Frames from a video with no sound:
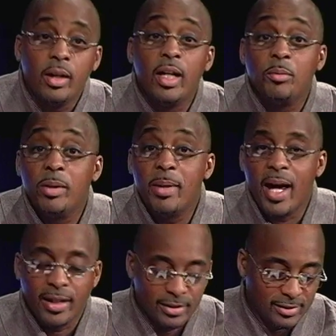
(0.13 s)
And we're
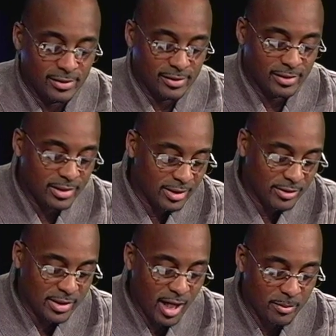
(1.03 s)
back.
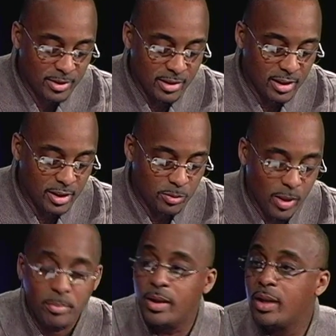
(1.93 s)
Stephen Thompson here is
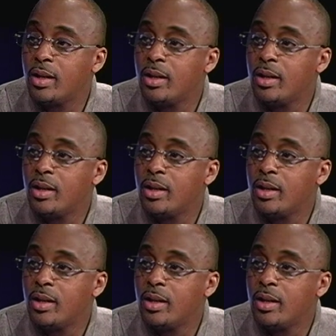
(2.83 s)
with me.